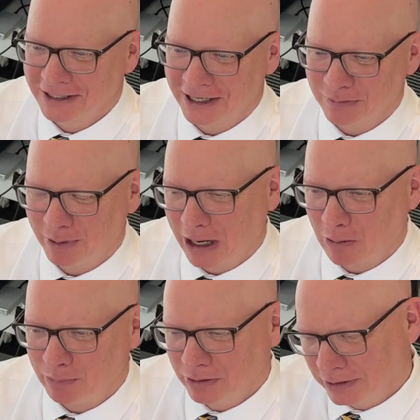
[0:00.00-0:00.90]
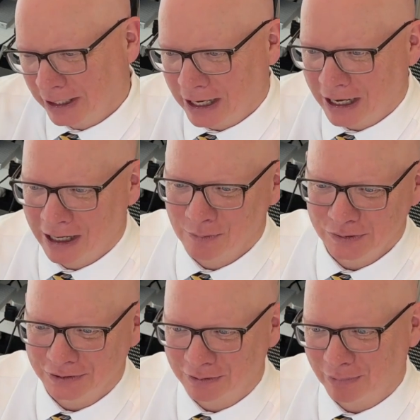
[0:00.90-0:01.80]
and about building
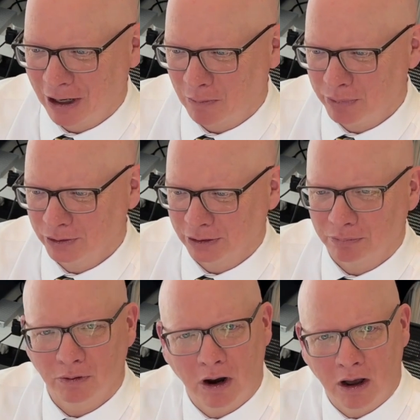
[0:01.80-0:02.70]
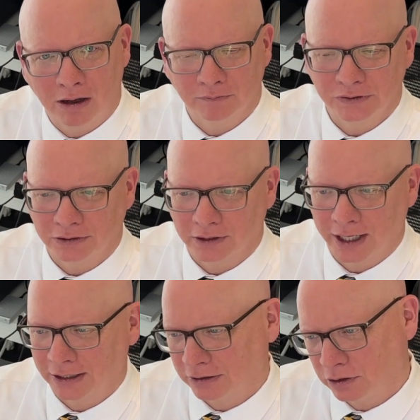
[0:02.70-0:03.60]
apps and about building prompts and
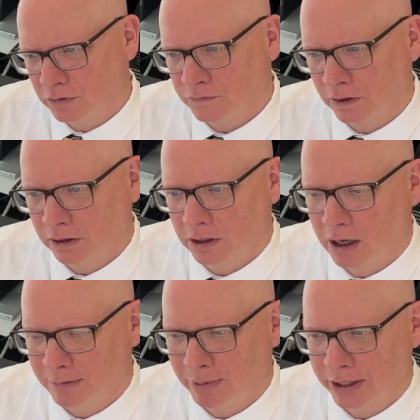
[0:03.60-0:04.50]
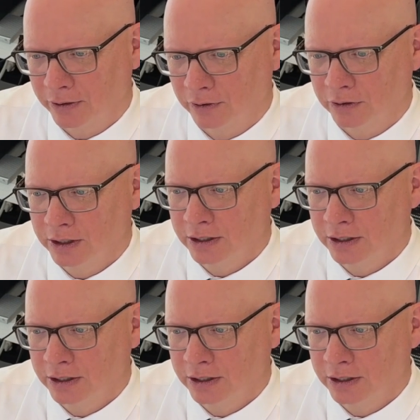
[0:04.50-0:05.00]
using Claude better